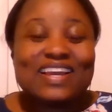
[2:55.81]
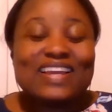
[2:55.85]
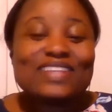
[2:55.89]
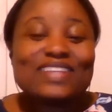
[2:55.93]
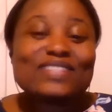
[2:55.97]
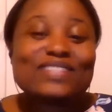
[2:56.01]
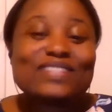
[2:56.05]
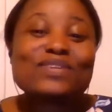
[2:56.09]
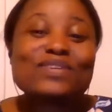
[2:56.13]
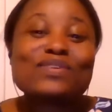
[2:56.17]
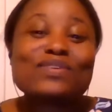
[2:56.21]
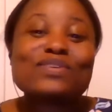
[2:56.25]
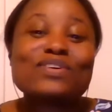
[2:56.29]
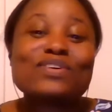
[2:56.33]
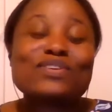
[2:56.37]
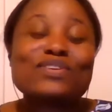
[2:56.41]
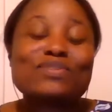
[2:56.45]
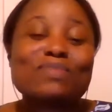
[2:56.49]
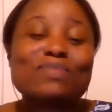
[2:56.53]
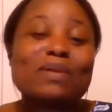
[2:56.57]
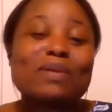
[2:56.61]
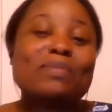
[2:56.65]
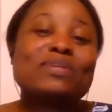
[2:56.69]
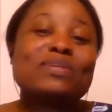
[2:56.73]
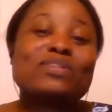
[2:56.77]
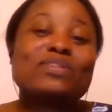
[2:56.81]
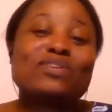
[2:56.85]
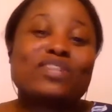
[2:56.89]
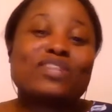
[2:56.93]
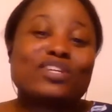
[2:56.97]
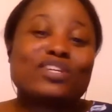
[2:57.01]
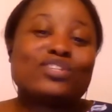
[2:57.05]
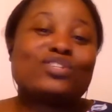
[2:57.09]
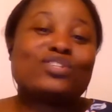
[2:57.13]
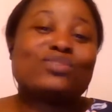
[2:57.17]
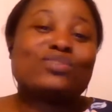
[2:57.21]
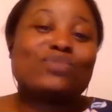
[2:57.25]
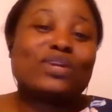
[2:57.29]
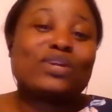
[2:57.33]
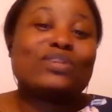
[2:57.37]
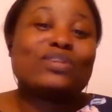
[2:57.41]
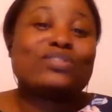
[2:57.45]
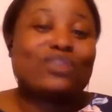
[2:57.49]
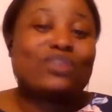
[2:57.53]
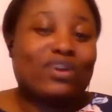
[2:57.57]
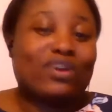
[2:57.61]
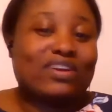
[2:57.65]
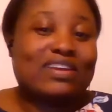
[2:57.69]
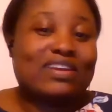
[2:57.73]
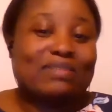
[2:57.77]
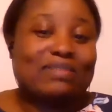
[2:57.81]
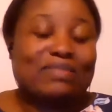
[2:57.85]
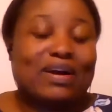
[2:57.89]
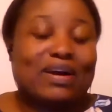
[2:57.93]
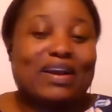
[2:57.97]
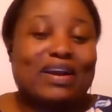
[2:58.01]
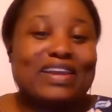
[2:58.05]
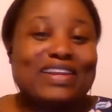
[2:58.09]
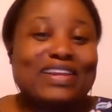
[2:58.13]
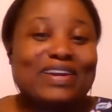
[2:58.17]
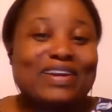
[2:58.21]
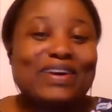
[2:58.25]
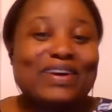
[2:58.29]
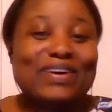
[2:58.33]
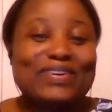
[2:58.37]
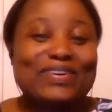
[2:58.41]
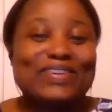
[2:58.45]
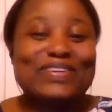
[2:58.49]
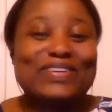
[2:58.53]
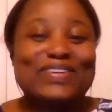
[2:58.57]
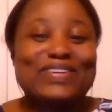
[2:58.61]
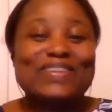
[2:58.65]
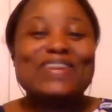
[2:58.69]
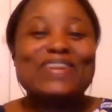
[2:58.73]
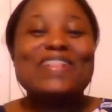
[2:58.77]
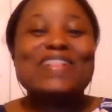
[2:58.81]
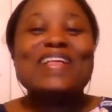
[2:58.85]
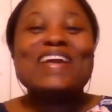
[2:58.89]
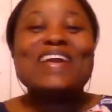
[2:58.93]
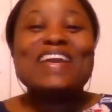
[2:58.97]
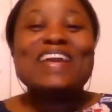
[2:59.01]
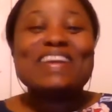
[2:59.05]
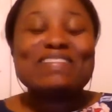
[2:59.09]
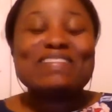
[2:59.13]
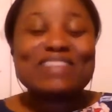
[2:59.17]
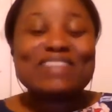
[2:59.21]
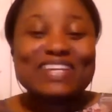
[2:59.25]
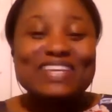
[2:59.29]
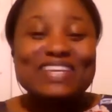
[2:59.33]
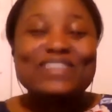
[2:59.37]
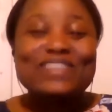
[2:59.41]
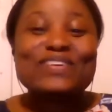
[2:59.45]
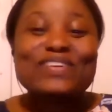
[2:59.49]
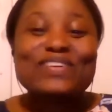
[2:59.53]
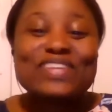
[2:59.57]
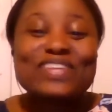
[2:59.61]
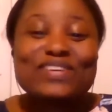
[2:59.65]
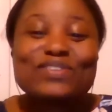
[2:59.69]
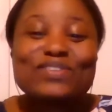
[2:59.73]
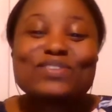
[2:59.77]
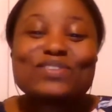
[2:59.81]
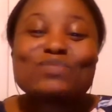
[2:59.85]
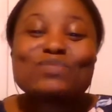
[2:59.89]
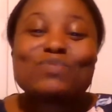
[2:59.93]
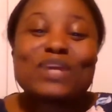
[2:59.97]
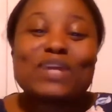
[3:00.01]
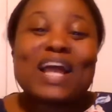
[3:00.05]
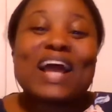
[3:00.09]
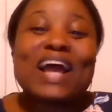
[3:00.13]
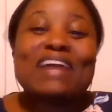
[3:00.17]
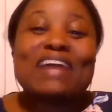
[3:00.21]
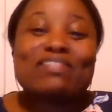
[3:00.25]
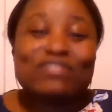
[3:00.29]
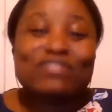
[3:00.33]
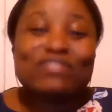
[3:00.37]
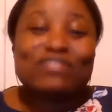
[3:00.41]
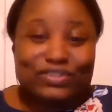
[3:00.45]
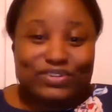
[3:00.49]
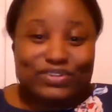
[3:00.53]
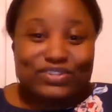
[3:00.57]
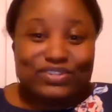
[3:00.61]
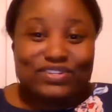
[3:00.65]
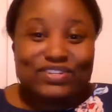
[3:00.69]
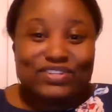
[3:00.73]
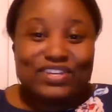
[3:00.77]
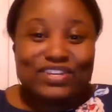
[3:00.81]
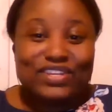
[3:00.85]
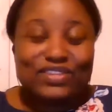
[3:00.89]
So you might be saying, okay, shit, what are you talking about? But here's what I've learned,